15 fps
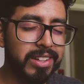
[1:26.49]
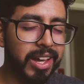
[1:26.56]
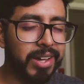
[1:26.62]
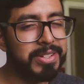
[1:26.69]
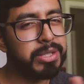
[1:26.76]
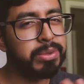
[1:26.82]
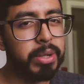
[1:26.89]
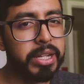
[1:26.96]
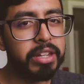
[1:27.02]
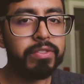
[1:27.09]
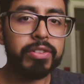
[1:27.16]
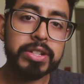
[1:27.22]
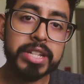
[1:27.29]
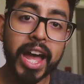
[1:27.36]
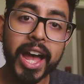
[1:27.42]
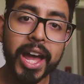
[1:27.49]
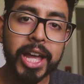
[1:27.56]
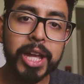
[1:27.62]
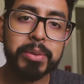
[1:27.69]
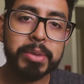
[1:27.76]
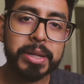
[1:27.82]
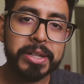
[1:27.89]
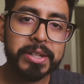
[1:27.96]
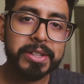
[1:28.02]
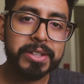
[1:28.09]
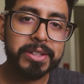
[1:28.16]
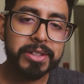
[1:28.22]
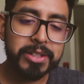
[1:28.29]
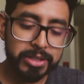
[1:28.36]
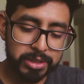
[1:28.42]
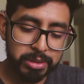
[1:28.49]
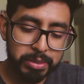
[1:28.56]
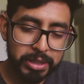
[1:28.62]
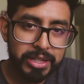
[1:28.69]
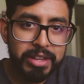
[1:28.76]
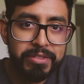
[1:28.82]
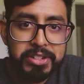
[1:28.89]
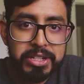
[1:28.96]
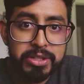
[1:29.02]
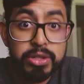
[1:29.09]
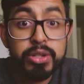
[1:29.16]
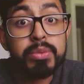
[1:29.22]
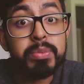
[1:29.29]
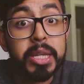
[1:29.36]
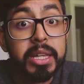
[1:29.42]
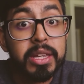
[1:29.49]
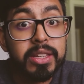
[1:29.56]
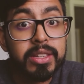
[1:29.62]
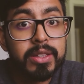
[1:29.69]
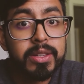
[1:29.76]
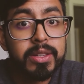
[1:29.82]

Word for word: I'm just waiting for time to be gifted to me.